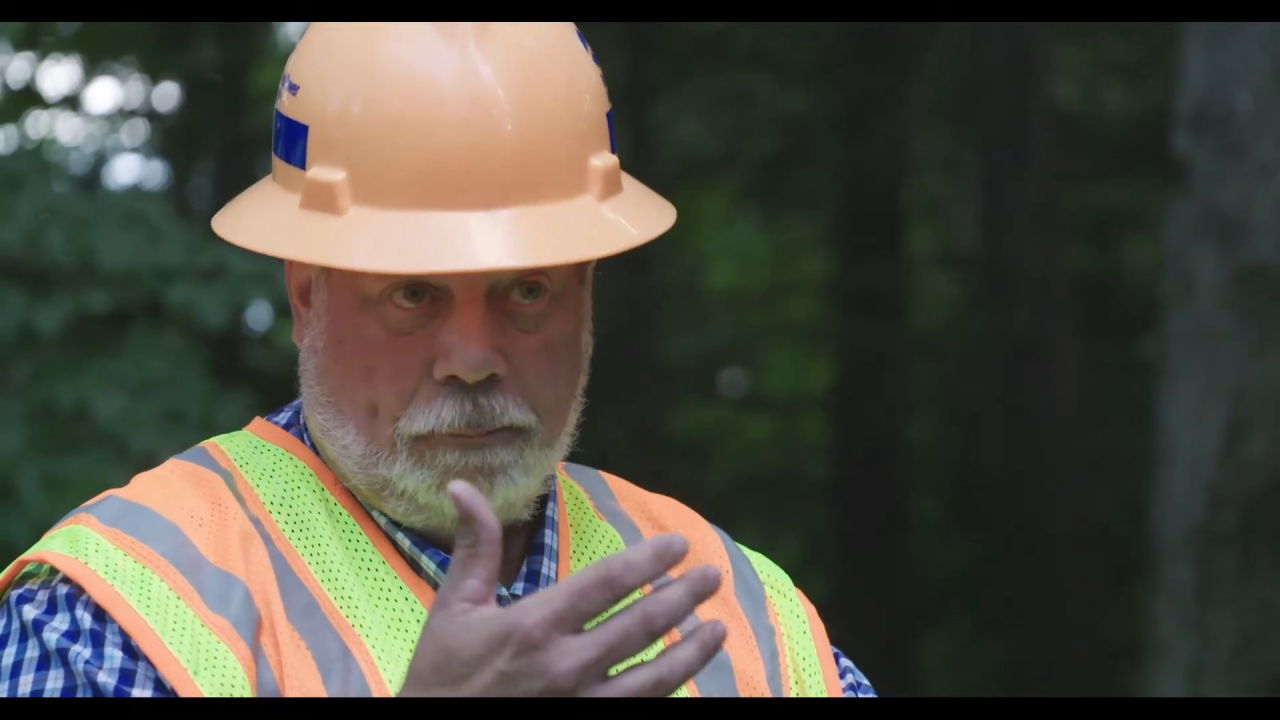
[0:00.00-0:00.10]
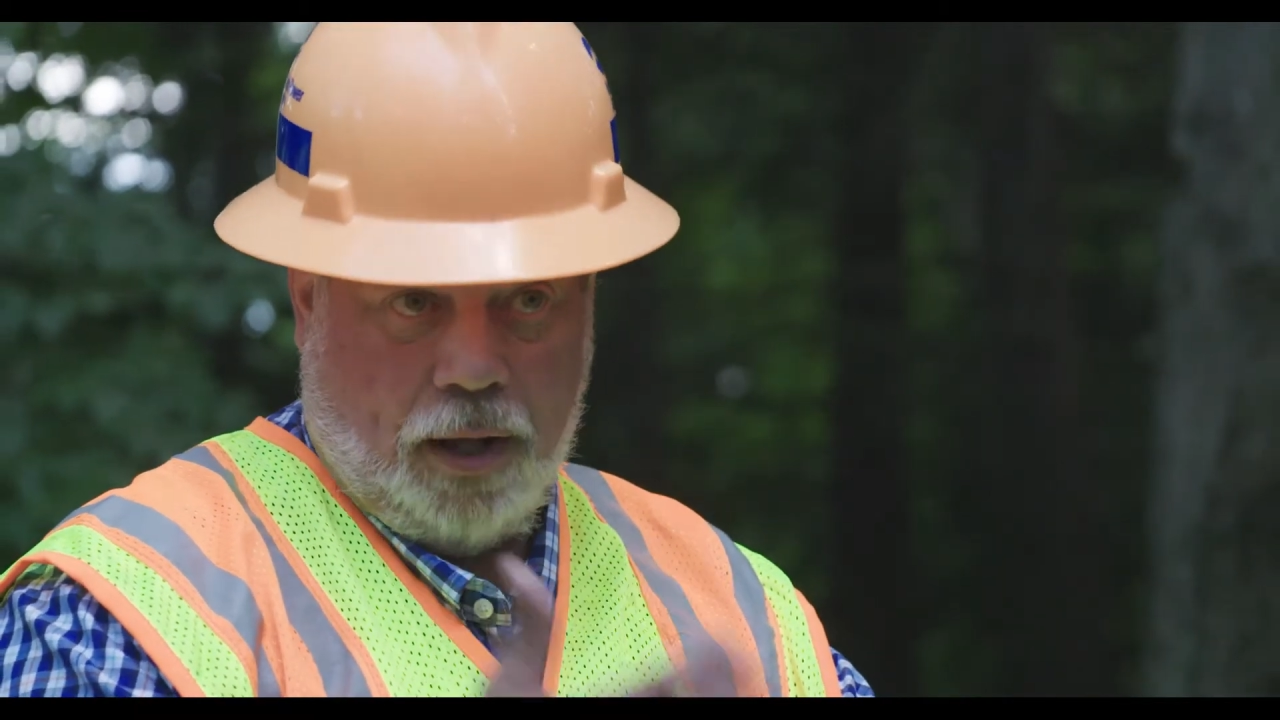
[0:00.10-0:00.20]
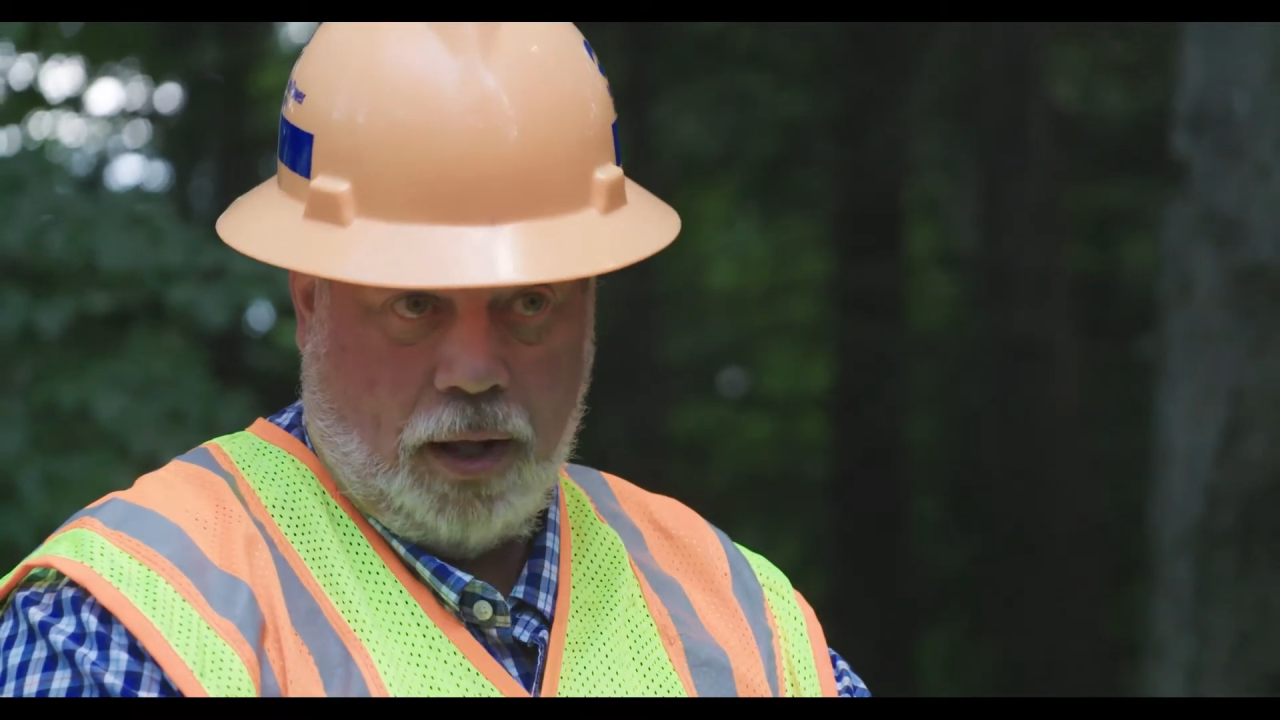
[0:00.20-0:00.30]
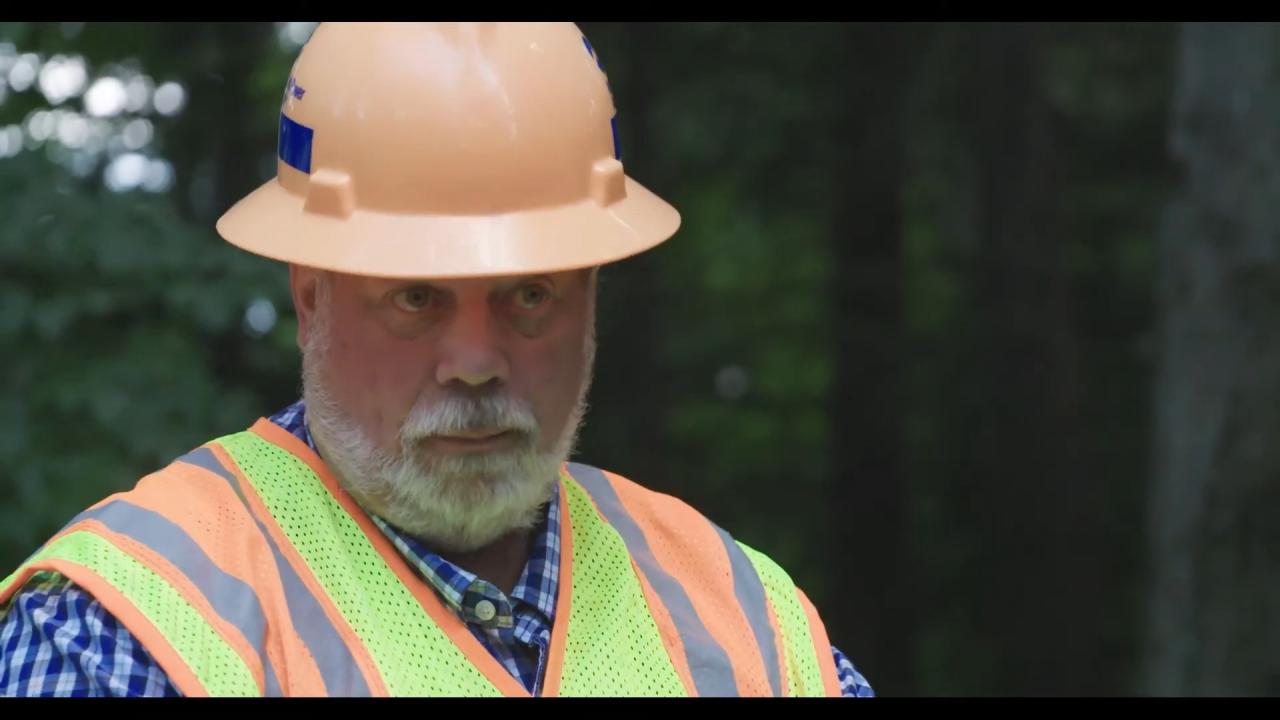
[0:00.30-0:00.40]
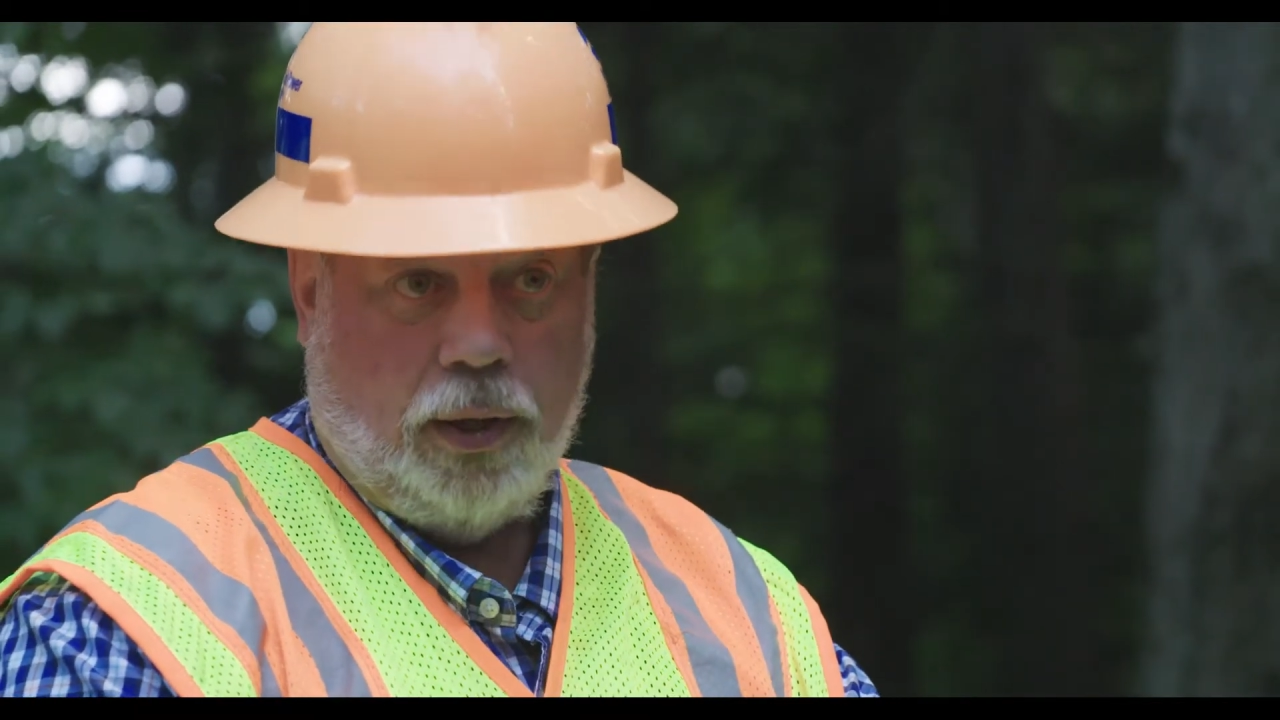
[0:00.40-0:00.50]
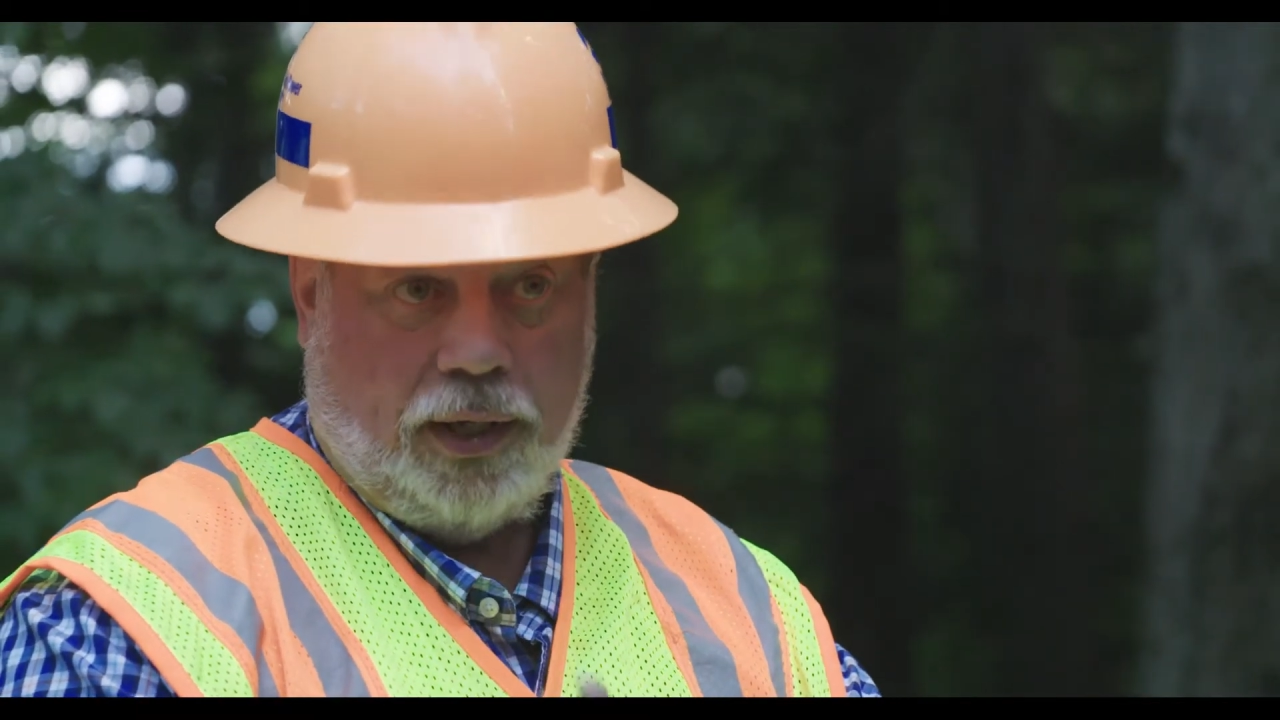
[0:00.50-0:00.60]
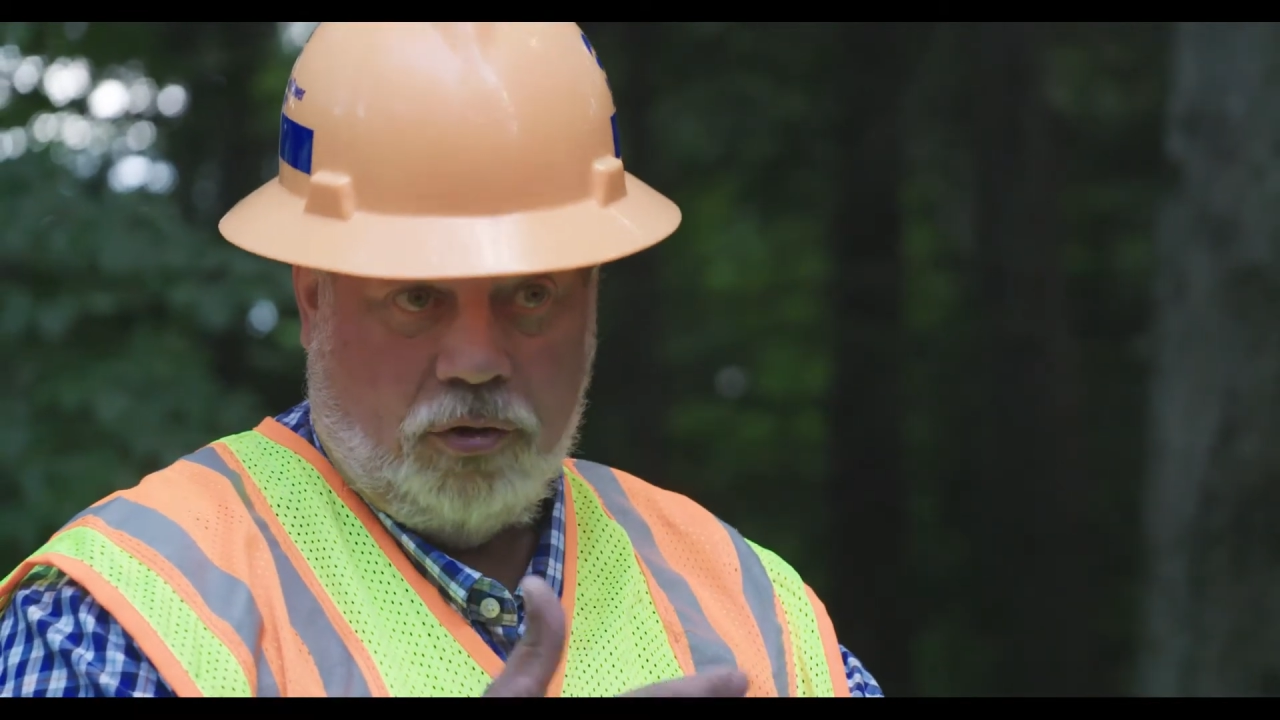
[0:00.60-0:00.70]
public